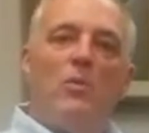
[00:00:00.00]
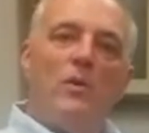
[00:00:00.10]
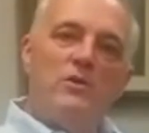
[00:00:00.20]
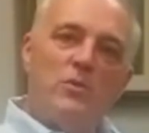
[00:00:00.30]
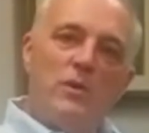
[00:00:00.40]
But
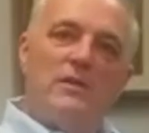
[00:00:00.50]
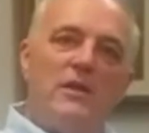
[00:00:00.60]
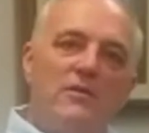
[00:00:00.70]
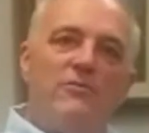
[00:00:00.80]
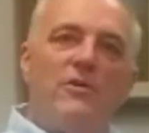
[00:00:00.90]
once we
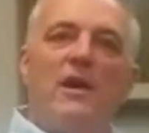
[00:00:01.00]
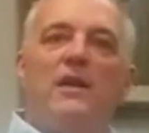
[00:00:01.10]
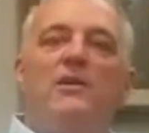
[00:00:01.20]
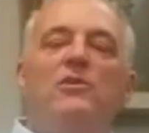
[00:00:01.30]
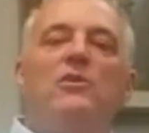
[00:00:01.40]
identify
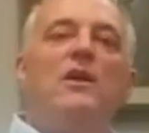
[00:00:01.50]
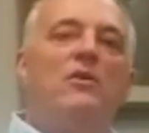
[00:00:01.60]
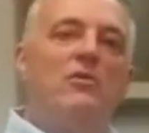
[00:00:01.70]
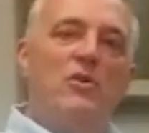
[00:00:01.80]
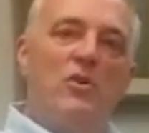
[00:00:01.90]
it, you got to
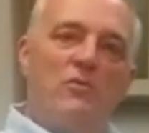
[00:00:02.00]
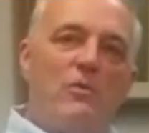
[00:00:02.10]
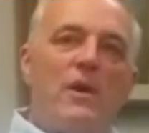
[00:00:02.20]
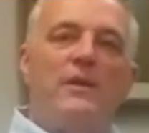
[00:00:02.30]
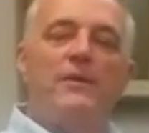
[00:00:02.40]
learn to
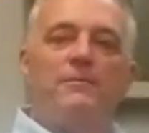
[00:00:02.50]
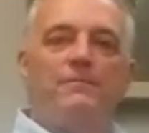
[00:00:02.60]
override it.